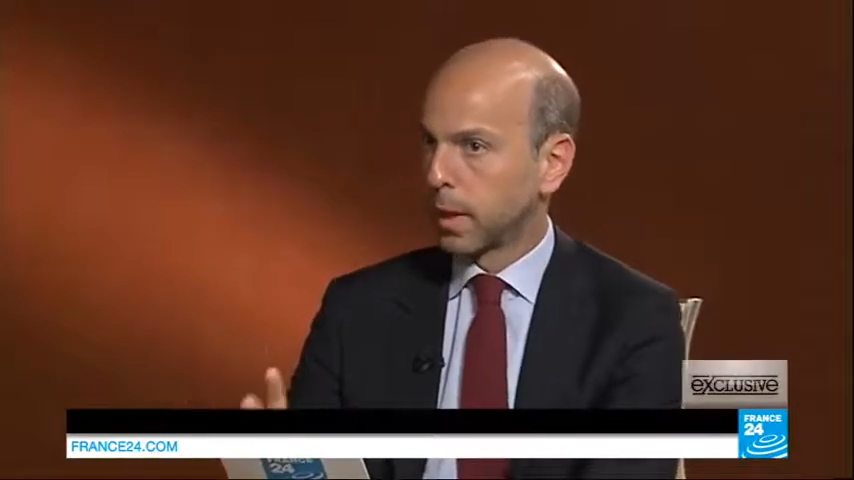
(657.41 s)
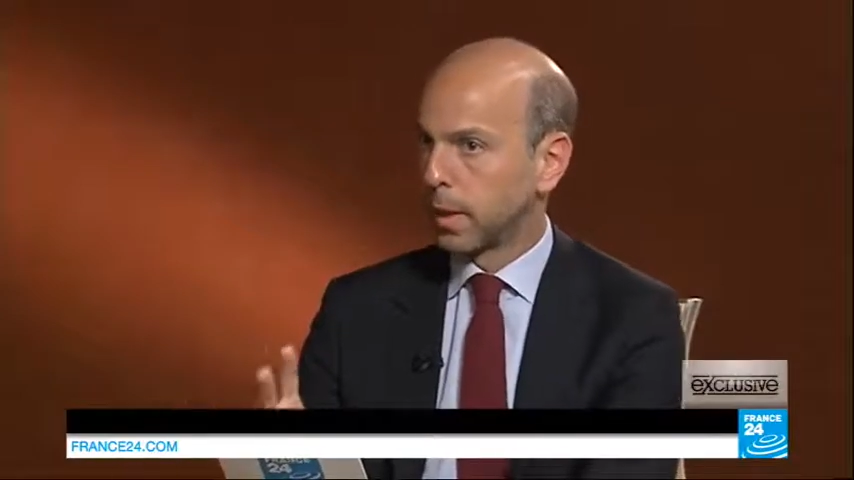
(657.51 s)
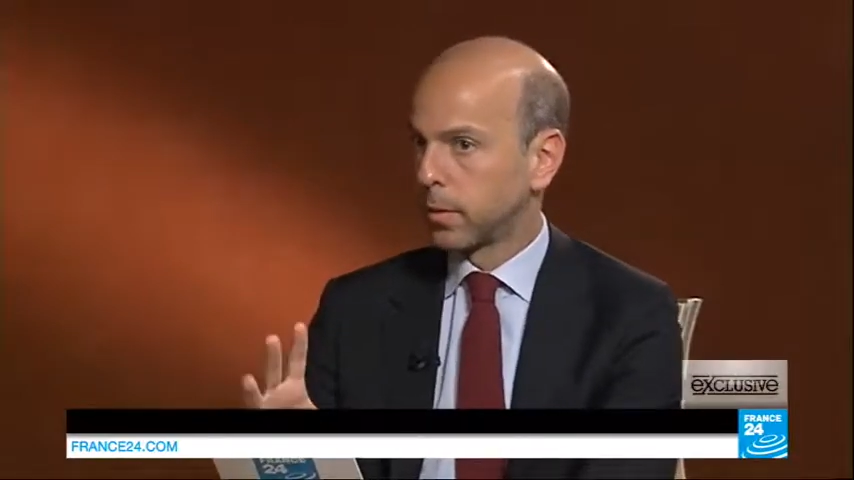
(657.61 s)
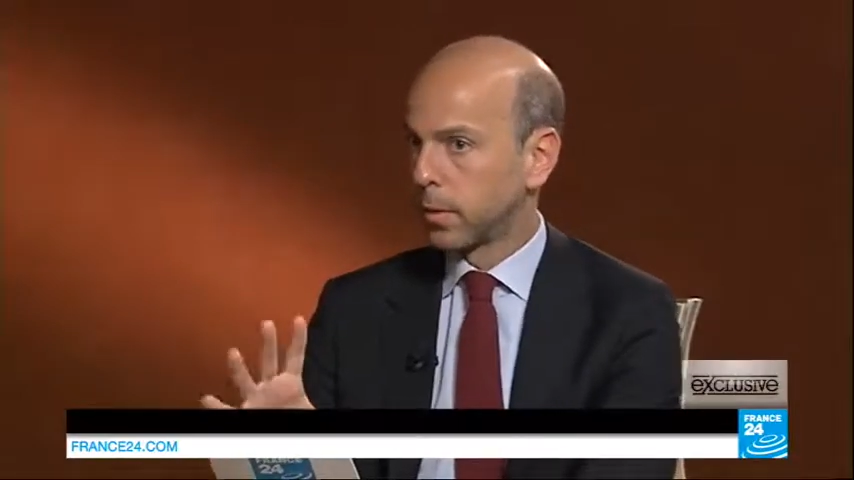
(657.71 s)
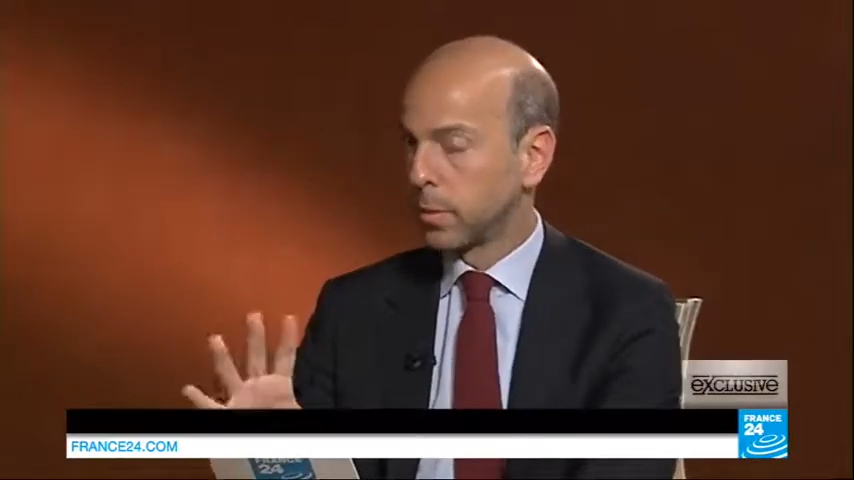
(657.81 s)

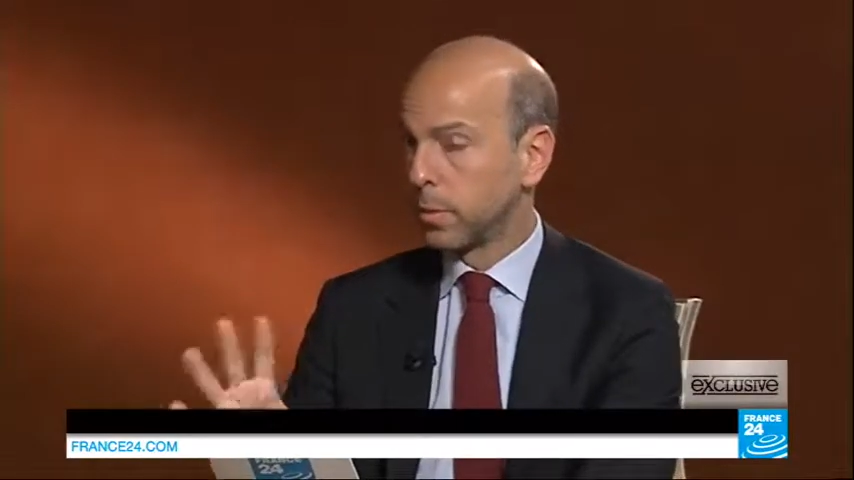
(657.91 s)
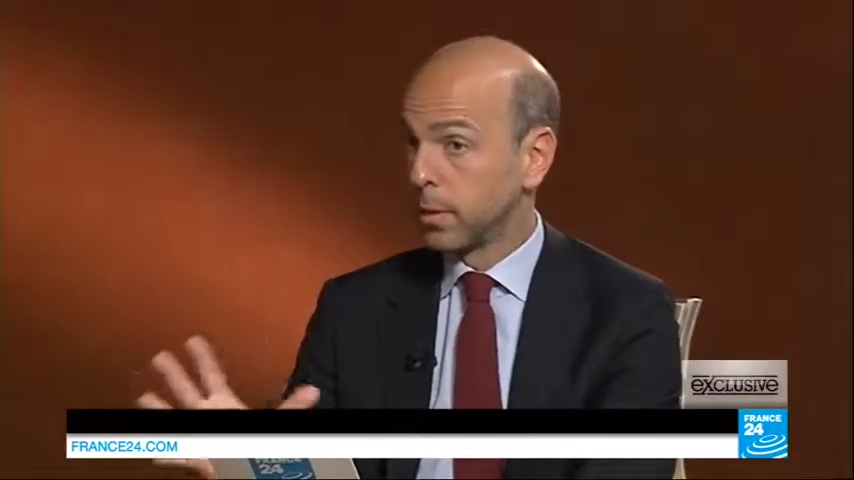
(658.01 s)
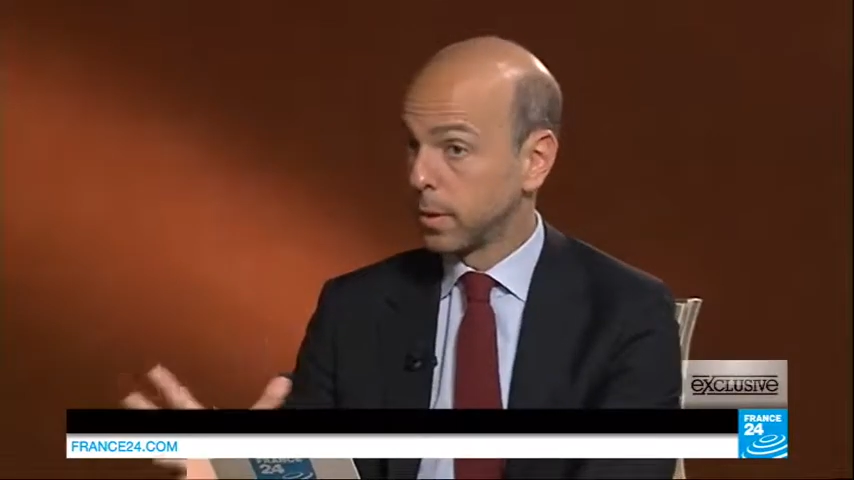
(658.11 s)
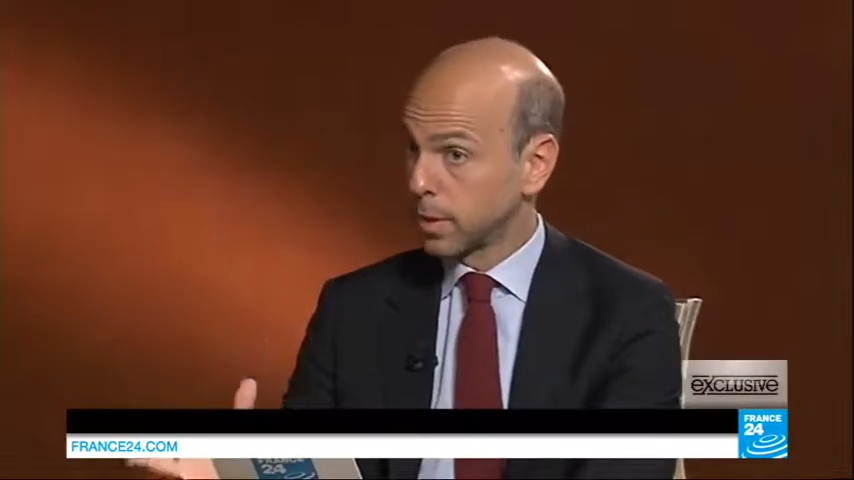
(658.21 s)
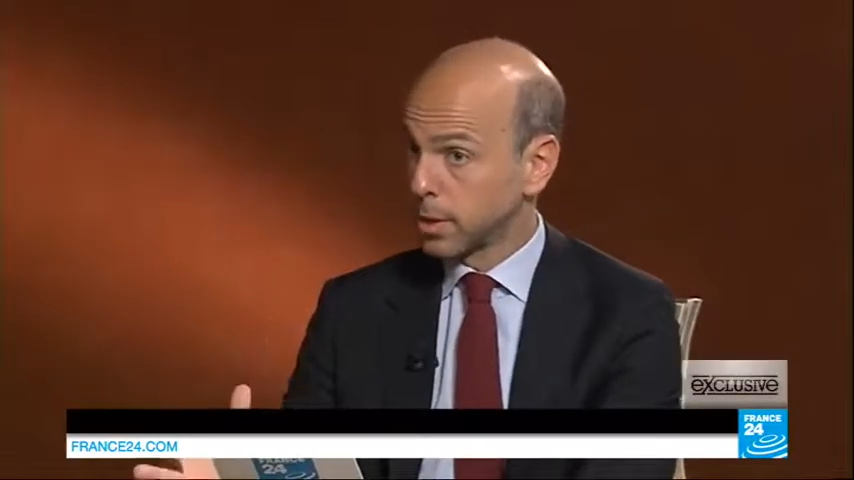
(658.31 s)
that there have
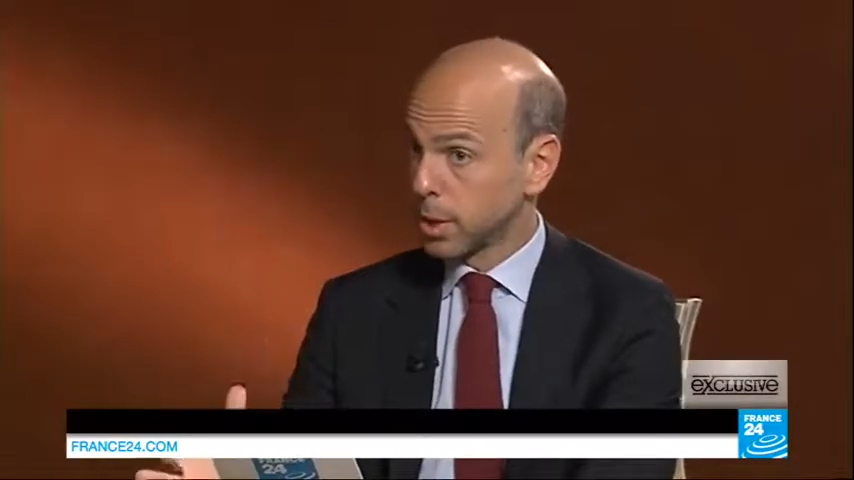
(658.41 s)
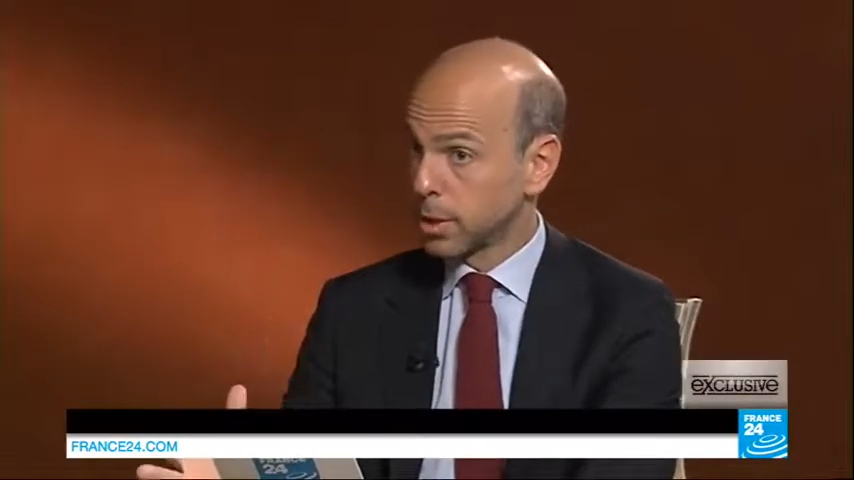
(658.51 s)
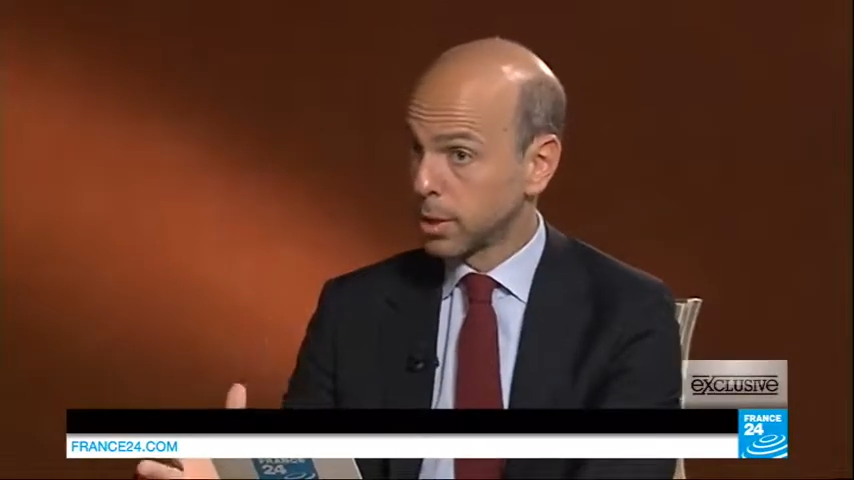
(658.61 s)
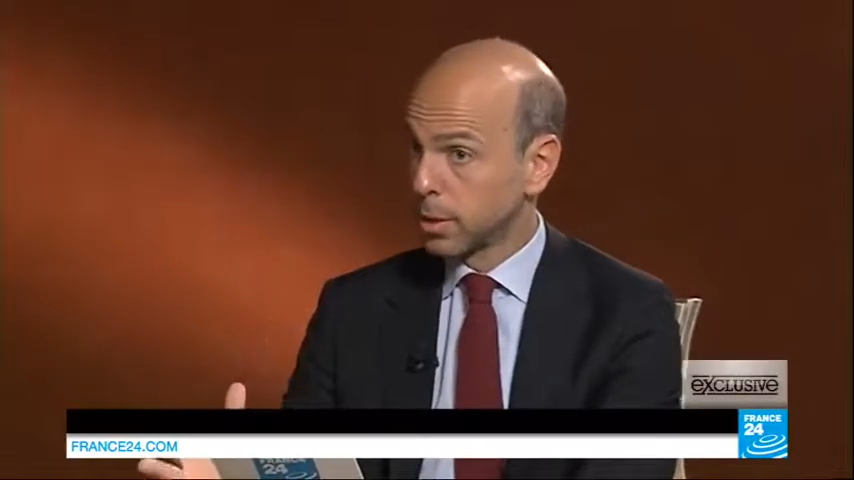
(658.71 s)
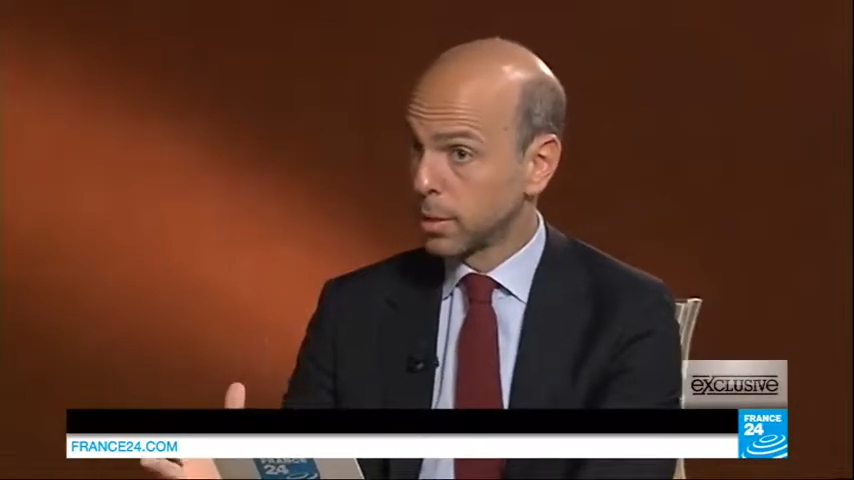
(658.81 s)
been
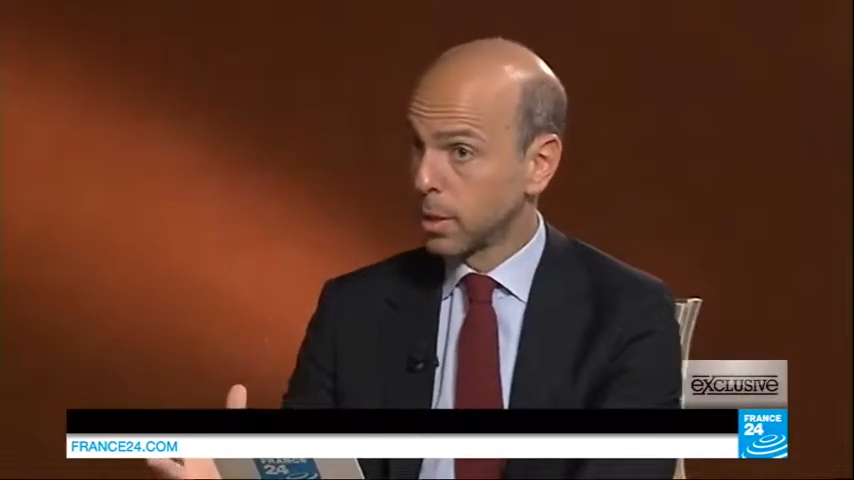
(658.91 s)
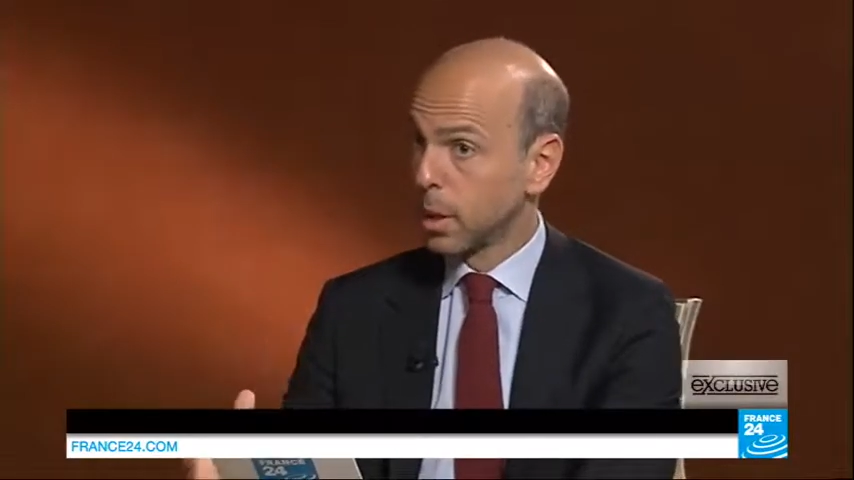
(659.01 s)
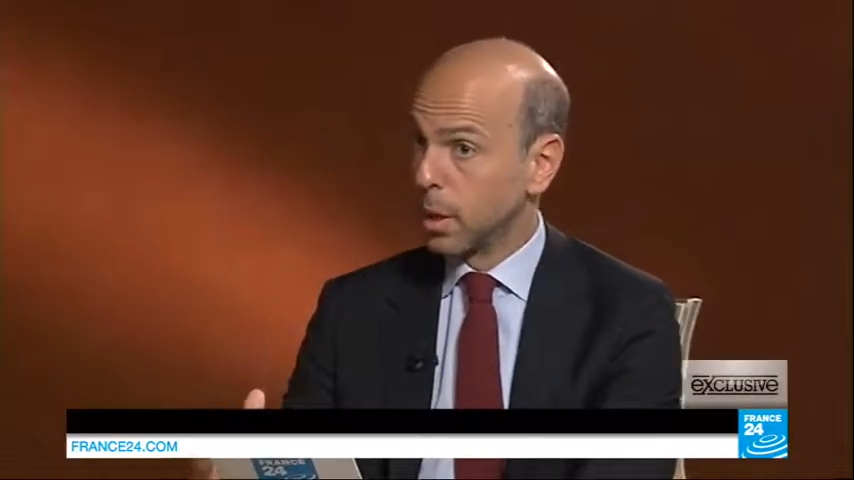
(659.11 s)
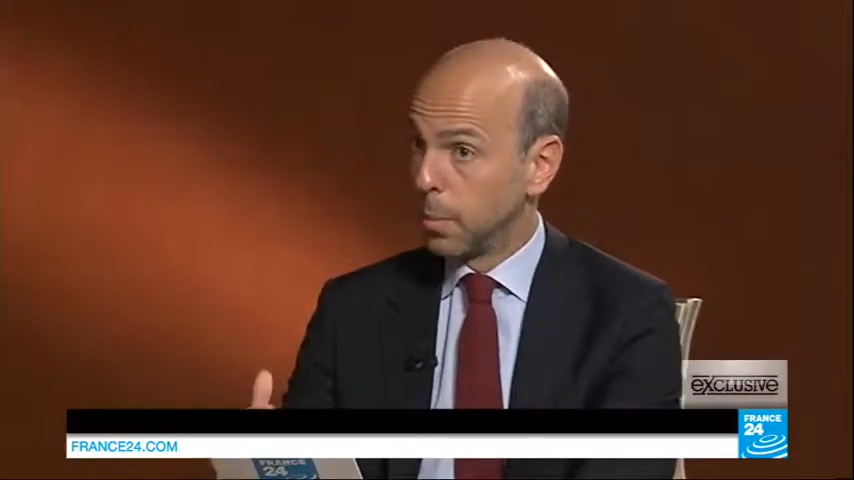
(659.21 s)
discussions